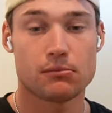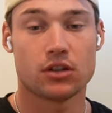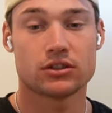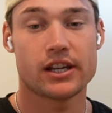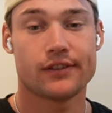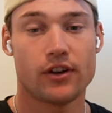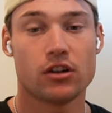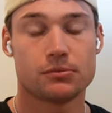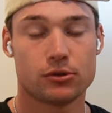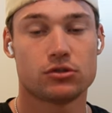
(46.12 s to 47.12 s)
Miles, get as
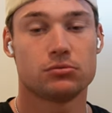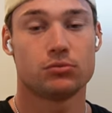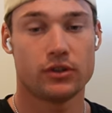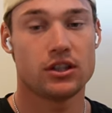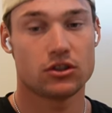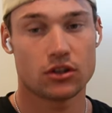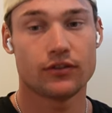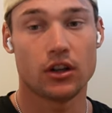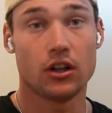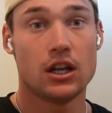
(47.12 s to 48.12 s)
far as possible with each
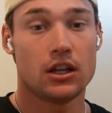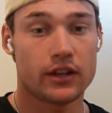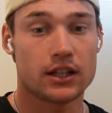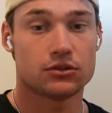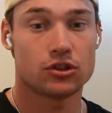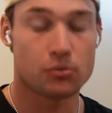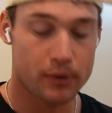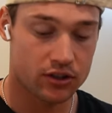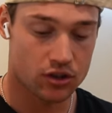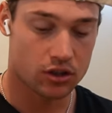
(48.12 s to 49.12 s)
other. That's your
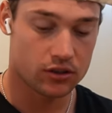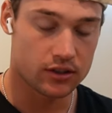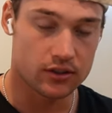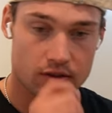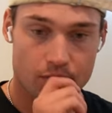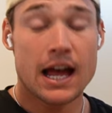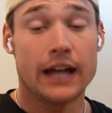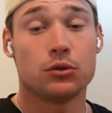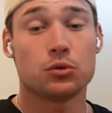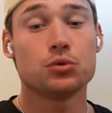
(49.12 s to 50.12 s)
best chances.
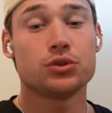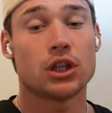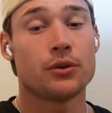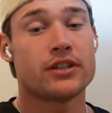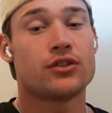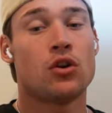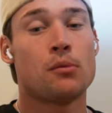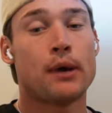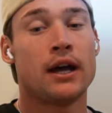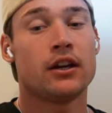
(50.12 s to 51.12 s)
And also, it's not a
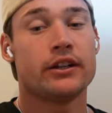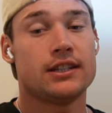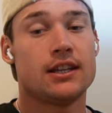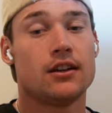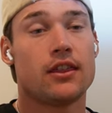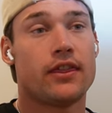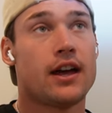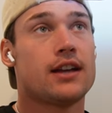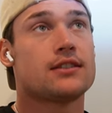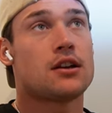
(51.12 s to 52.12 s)
bad idea
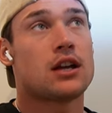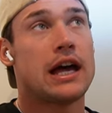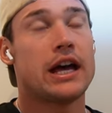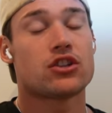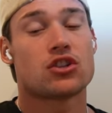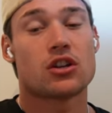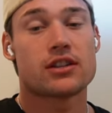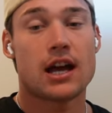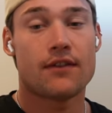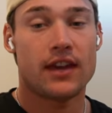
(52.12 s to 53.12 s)
that Ash does
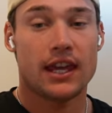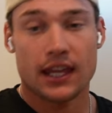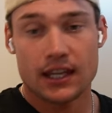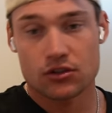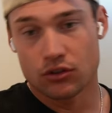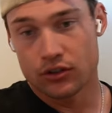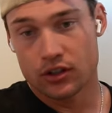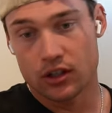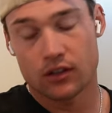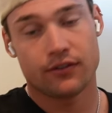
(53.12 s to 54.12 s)
have heat on
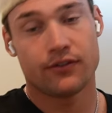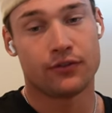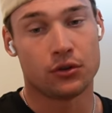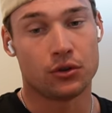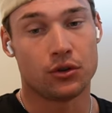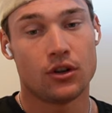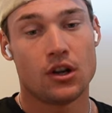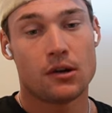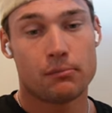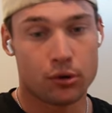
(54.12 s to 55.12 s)
her for
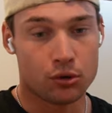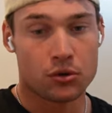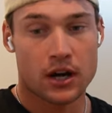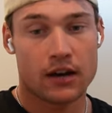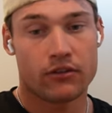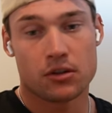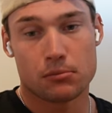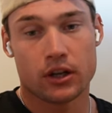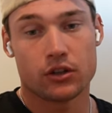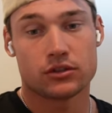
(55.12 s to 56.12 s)
Paul, Harry and
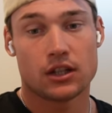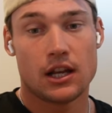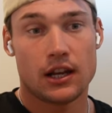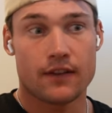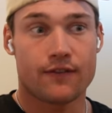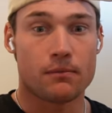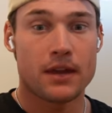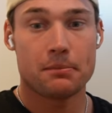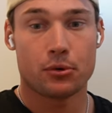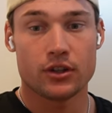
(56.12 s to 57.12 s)
Miles. Like from
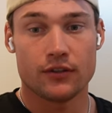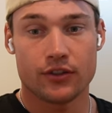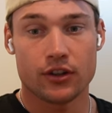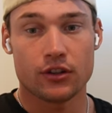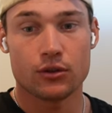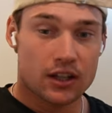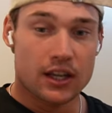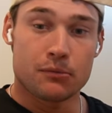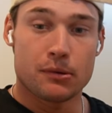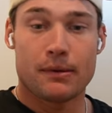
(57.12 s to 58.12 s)
their point of view,
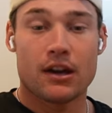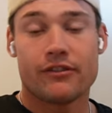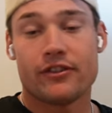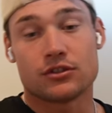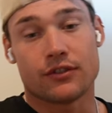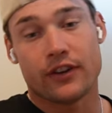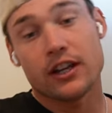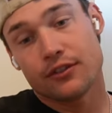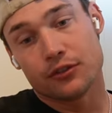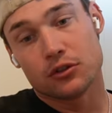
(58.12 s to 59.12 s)
it'd be better if it was a
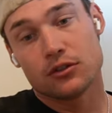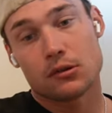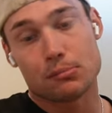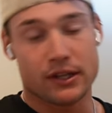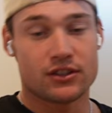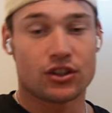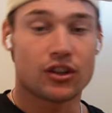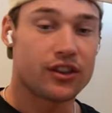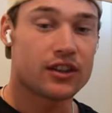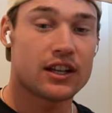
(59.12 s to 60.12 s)
faithful, but it's a
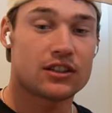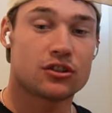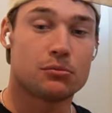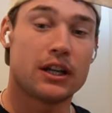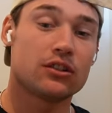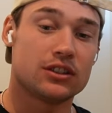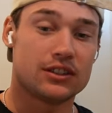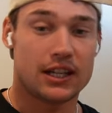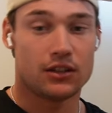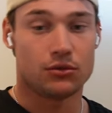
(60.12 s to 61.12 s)
good thing that someone else is
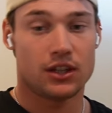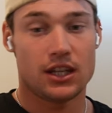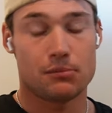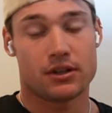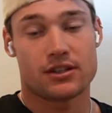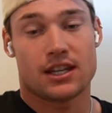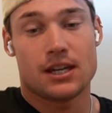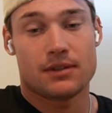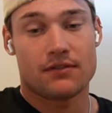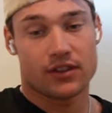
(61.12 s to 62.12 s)
getting all the heat because it
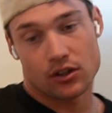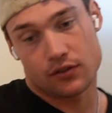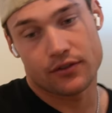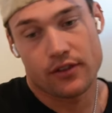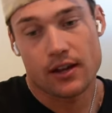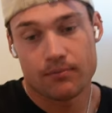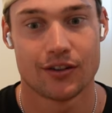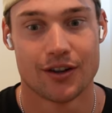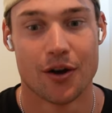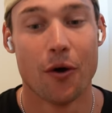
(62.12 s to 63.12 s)
keeps everything off of them.
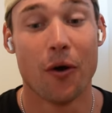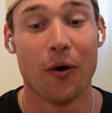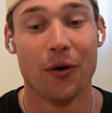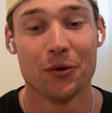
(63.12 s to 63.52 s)
Oh,